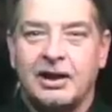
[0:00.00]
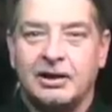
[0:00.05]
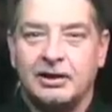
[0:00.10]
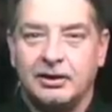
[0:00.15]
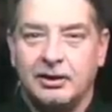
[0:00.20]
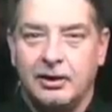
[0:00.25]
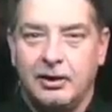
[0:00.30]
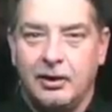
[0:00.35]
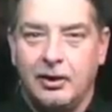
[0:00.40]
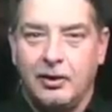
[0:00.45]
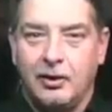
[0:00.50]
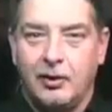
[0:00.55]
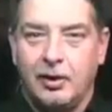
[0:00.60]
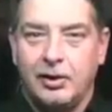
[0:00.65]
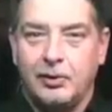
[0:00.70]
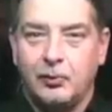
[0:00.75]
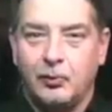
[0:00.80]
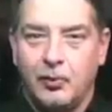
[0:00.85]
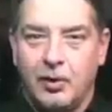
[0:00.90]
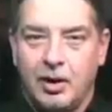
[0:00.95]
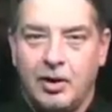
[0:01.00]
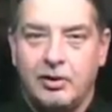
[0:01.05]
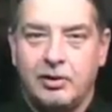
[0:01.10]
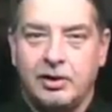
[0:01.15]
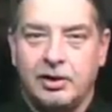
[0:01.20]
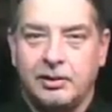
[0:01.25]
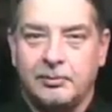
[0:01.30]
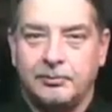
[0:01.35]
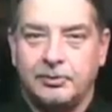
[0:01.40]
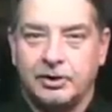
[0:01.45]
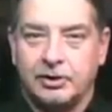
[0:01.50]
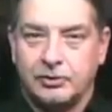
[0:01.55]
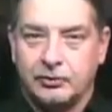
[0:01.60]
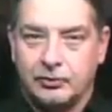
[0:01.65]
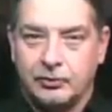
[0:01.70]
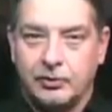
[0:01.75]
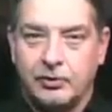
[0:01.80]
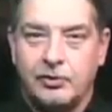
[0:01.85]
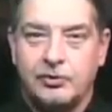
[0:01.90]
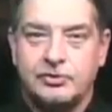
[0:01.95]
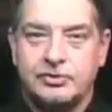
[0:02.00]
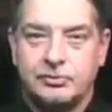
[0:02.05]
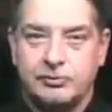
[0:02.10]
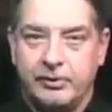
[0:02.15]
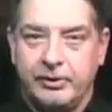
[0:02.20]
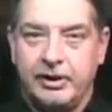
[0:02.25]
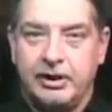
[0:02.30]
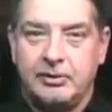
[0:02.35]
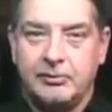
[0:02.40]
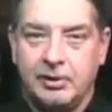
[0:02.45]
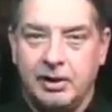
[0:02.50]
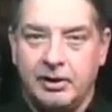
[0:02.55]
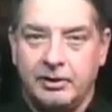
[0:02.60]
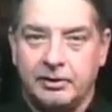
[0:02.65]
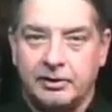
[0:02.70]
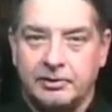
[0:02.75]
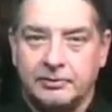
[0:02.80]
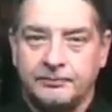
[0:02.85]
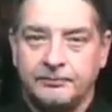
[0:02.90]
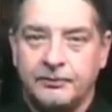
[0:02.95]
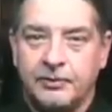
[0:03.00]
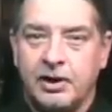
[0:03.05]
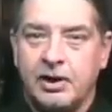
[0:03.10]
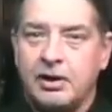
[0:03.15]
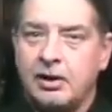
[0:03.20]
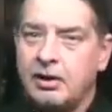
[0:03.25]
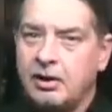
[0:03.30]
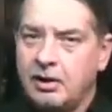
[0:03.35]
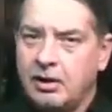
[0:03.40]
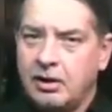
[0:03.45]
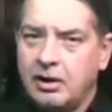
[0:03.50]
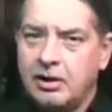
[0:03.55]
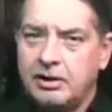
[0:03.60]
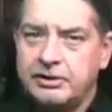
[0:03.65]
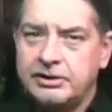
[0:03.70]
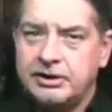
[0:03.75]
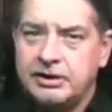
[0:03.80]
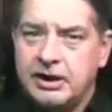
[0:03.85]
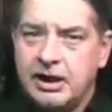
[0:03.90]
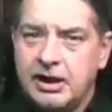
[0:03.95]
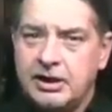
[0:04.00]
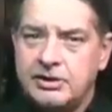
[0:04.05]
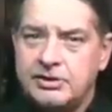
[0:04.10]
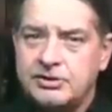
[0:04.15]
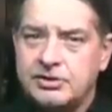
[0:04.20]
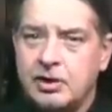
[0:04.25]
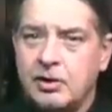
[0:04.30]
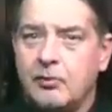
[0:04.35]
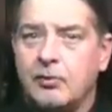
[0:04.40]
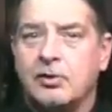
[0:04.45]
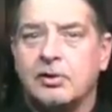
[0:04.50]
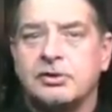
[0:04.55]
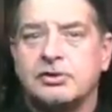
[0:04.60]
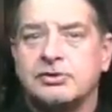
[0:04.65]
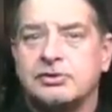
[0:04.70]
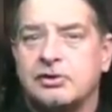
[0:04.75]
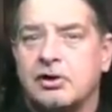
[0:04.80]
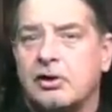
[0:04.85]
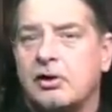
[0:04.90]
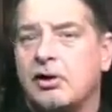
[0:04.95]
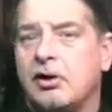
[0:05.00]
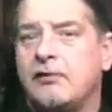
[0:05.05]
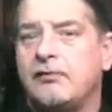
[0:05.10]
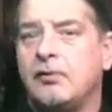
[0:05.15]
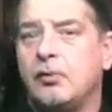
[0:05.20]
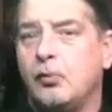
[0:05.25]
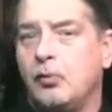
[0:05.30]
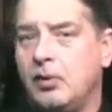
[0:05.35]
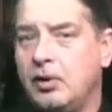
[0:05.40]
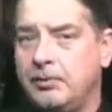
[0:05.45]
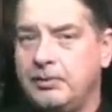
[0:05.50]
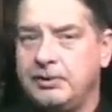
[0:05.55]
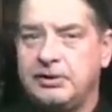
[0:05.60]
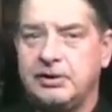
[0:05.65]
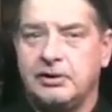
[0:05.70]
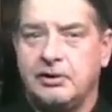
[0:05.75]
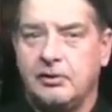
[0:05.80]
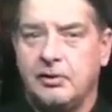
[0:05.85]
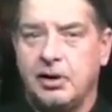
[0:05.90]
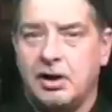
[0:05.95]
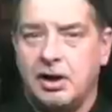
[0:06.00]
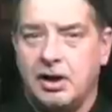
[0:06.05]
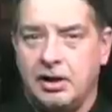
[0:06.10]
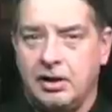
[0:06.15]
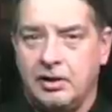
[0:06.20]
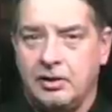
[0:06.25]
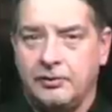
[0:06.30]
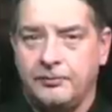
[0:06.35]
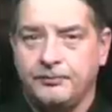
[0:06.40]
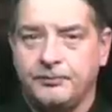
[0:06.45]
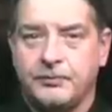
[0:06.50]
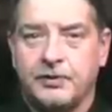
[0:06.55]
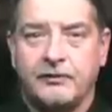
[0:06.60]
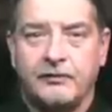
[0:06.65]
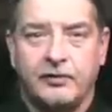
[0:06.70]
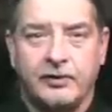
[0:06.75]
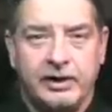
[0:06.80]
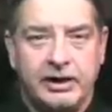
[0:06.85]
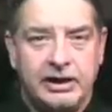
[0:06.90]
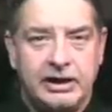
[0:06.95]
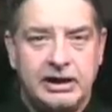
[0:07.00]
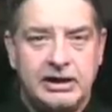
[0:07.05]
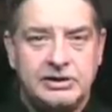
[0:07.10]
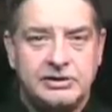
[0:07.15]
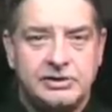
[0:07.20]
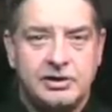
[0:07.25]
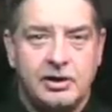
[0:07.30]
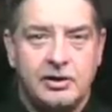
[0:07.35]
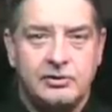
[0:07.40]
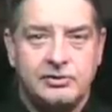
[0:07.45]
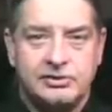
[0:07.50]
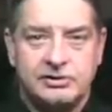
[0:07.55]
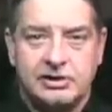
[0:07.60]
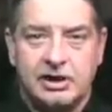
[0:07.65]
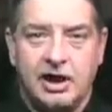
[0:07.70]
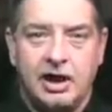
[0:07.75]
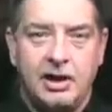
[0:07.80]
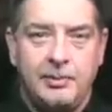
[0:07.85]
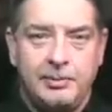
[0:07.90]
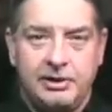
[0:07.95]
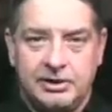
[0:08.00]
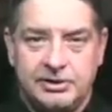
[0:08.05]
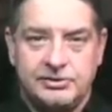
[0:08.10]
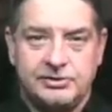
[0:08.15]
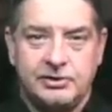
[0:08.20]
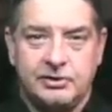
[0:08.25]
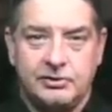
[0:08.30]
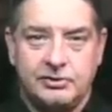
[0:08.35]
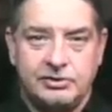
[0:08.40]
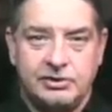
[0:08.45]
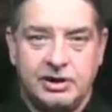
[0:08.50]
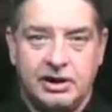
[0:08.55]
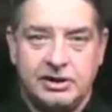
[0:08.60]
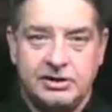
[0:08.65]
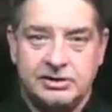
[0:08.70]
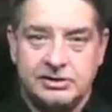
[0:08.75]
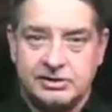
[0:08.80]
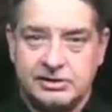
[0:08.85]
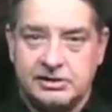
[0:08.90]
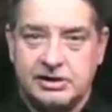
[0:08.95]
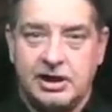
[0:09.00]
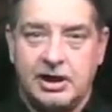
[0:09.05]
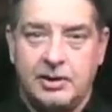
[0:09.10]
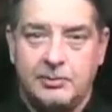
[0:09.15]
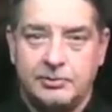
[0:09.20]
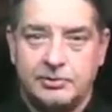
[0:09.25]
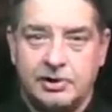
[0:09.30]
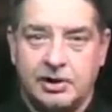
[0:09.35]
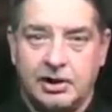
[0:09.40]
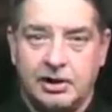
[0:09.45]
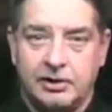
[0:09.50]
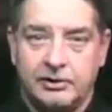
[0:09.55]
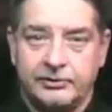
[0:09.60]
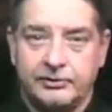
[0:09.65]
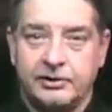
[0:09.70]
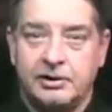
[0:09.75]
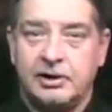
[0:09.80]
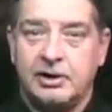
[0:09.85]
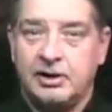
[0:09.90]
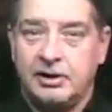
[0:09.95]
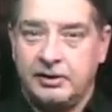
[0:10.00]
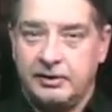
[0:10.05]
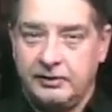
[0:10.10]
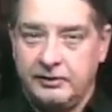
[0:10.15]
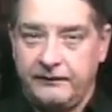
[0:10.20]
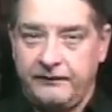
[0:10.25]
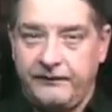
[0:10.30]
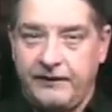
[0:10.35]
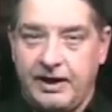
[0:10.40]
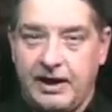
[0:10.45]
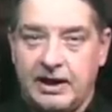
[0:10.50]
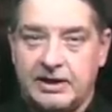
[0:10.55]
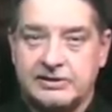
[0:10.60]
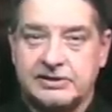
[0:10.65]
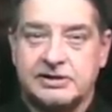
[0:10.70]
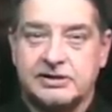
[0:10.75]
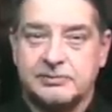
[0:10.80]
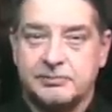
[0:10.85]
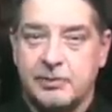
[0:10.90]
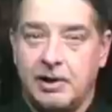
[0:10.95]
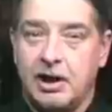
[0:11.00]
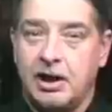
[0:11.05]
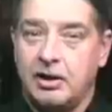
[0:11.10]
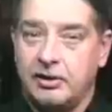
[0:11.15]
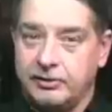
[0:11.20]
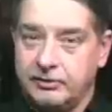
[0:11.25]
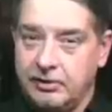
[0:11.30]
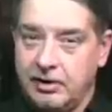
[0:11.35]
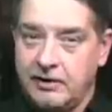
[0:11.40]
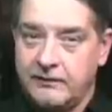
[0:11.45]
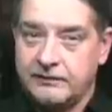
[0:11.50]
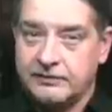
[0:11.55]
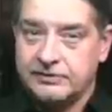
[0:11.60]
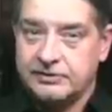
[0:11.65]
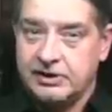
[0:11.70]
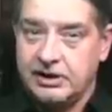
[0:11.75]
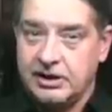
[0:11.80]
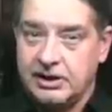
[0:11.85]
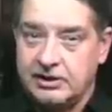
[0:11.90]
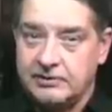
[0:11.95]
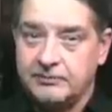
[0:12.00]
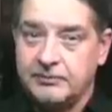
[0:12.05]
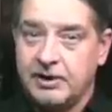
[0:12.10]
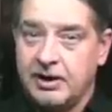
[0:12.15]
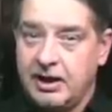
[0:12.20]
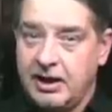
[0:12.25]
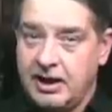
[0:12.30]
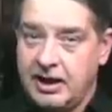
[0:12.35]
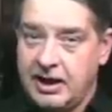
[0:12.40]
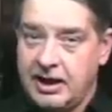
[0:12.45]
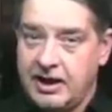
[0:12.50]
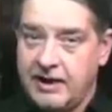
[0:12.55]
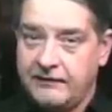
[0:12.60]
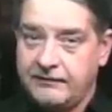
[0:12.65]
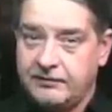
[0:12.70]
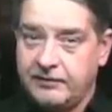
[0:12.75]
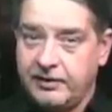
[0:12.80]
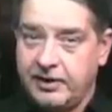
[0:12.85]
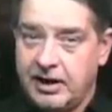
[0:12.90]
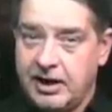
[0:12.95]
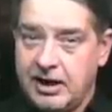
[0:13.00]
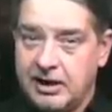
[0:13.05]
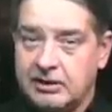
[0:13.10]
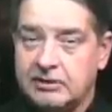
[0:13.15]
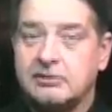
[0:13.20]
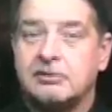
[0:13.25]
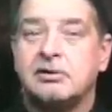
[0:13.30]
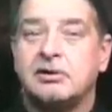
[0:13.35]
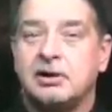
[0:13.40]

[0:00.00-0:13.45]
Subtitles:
Hello and welcome to Cruising with E-Rider. On today's show, we're going to start off in Wilmington, Ohio for the East Coast Timing Association's time trials, the fastest mile you ever see. After that,